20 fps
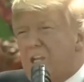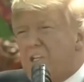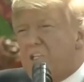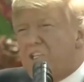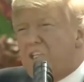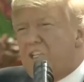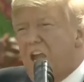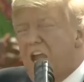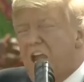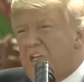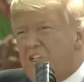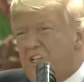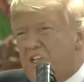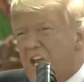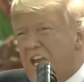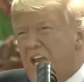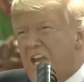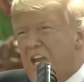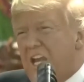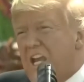States
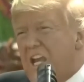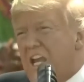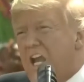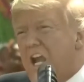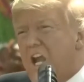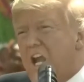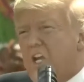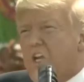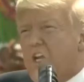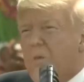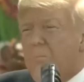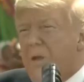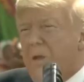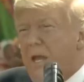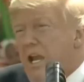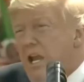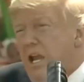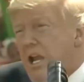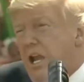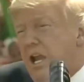and India are
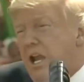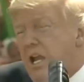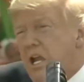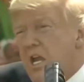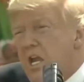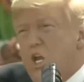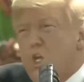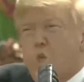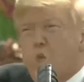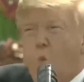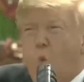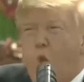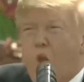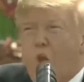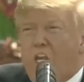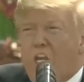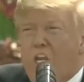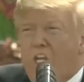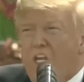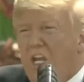committed to
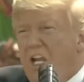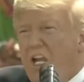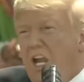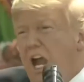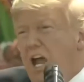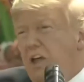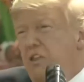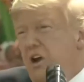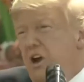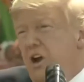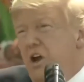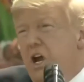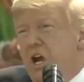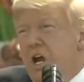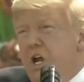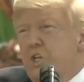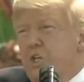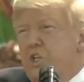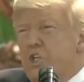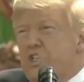working together
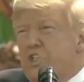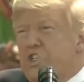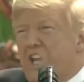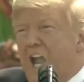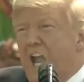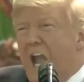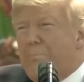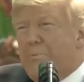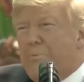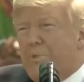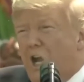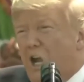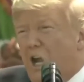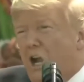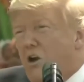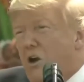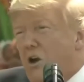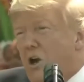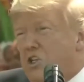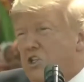to stop
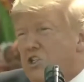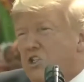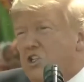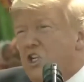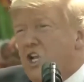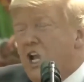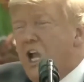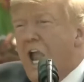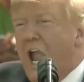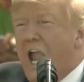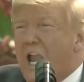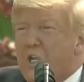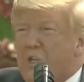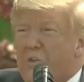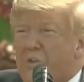terrorists and to